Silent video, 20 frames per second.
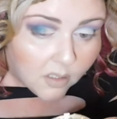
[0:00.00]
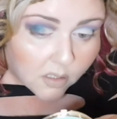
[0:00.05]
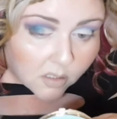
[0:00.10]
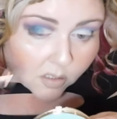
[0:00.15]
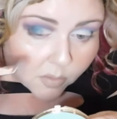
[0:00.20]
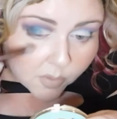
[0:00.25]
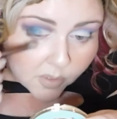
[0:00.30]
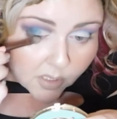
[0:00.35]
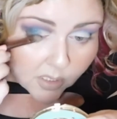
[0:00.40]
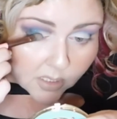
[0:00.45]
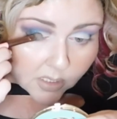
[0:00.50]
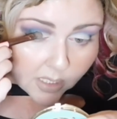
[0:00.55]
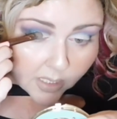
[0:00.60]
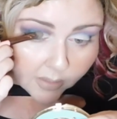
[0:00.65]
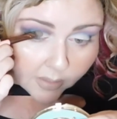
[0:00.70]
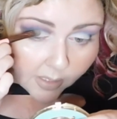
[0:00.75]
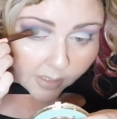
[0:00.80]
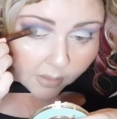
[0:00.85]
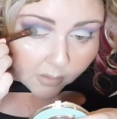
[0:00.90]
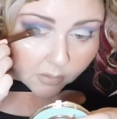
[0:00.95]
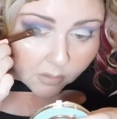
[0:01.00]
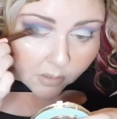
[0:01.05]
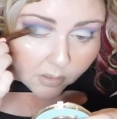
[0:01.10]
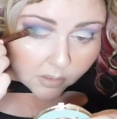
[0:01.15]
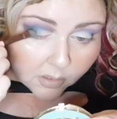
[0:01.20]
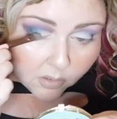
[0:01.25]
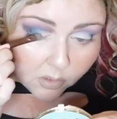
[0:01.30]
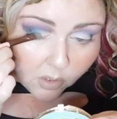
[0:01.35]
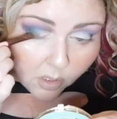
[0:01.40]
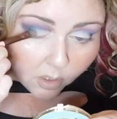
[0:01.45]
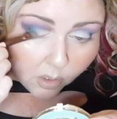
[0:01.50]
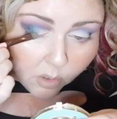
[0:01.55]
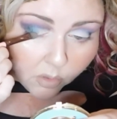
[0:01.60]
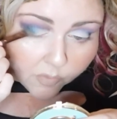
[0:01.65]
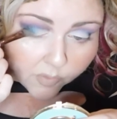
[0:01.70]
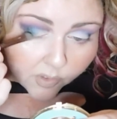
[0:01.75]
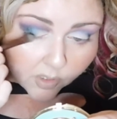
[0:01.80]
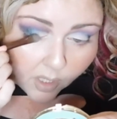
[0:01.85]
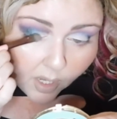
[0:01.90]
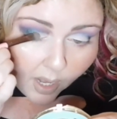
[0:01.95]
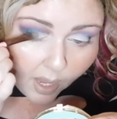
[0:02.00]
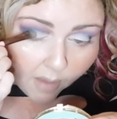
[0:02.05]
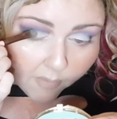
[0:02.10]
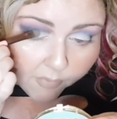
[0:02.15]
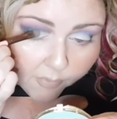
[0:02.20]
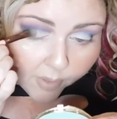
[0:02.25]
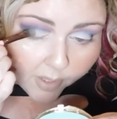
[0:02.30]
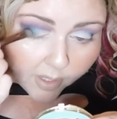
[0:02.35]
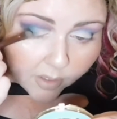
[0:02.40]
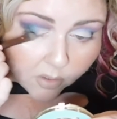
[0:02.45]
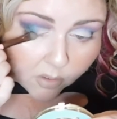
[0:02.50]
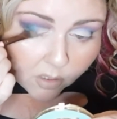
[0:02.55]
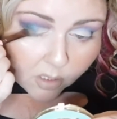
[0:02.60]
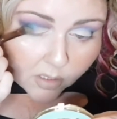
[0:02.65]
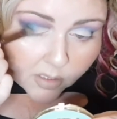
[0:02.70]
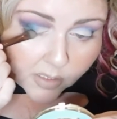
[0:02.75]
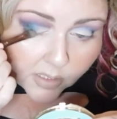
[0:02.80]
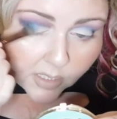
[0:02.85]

So we're going to take that a little over halfway across,